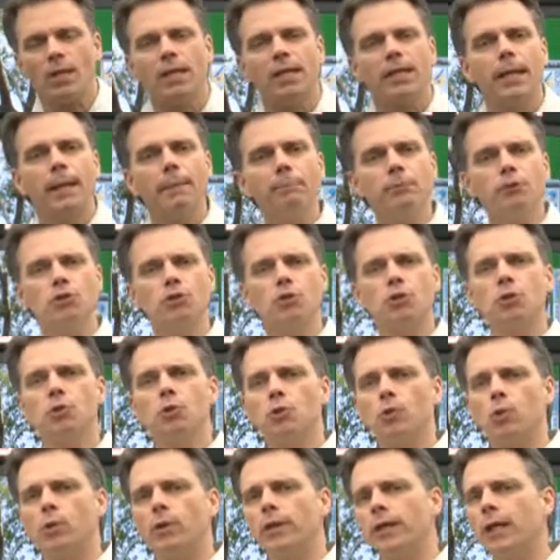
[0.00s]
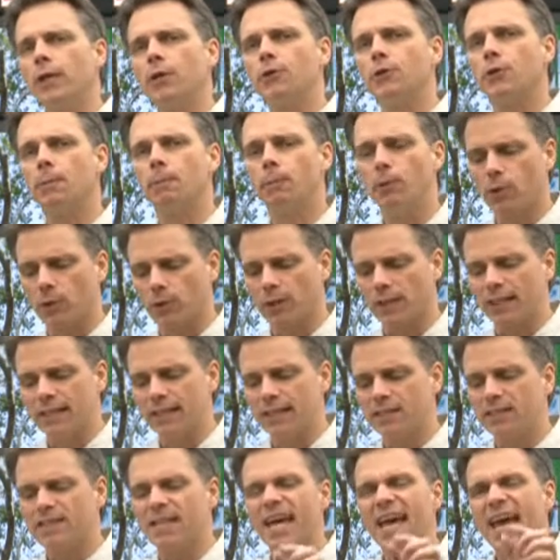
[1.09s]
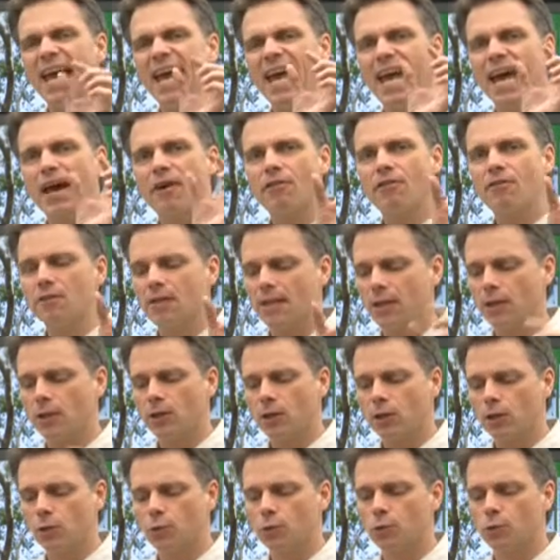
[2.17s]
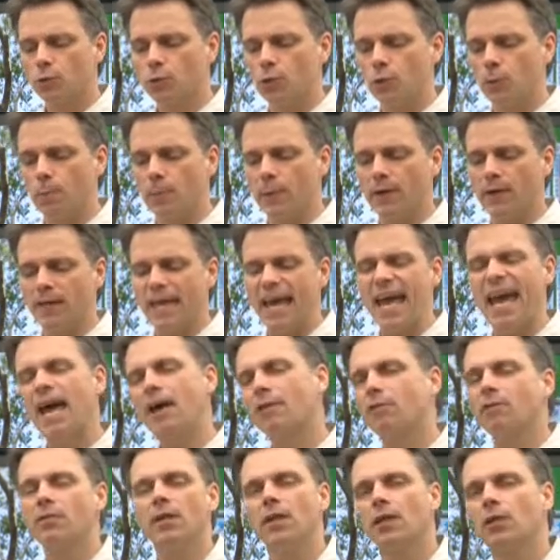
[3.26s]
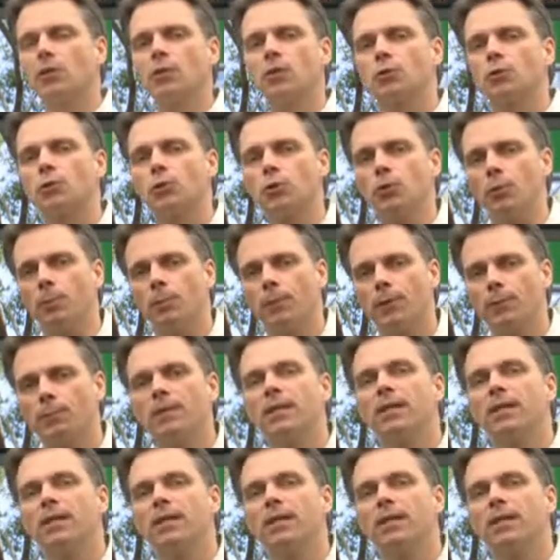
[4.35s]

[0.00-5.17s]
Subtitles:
number 2 in your book is ethnic group. Ethnic group.